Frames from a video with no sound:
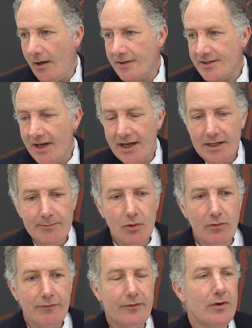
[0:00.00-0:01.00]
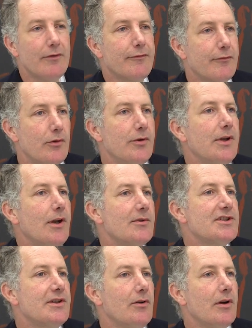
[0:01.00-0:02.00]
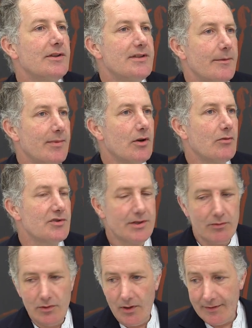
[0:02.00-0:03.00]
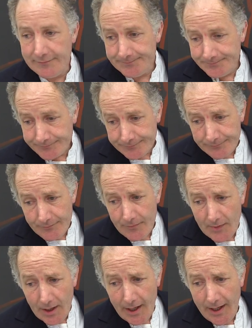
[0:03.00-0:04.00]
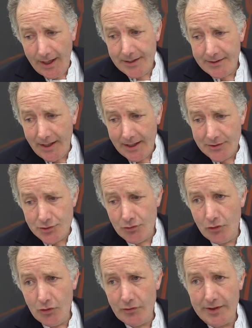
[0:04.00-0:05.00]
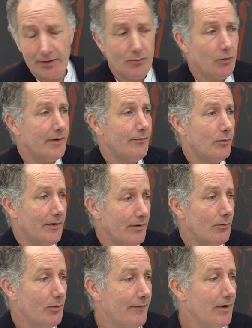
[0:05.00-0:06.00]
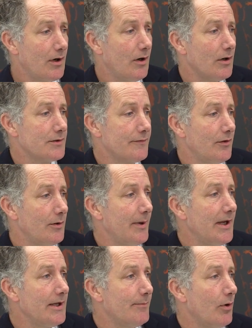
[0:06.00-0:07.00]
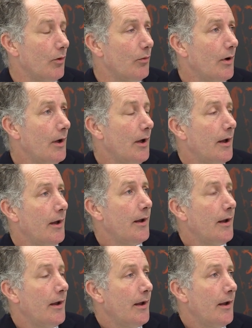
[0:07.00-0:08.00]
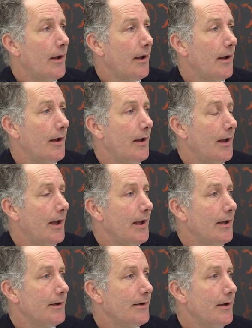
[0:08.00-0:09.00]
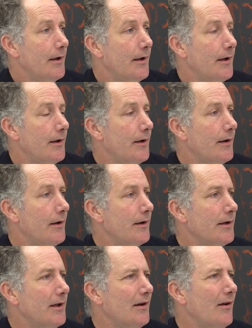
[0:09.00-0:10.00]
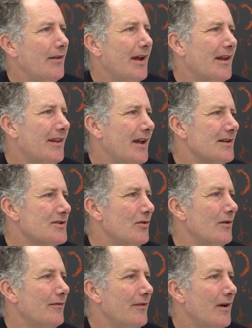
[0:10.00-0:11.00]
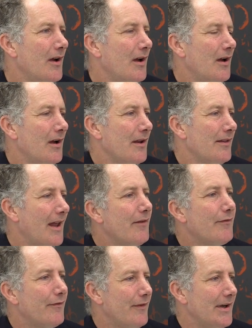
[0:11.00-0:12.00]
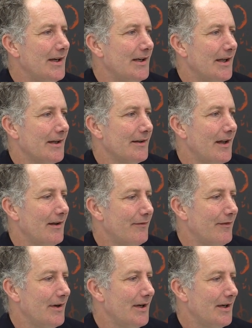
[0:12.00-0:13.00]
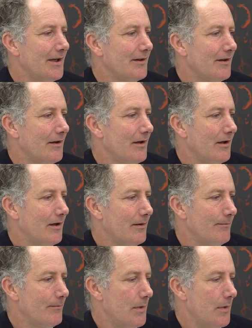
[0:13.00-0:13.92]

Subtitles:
table full of fruit, you know, a typical still life, and drawing with a class full of people, and you know that feeling that I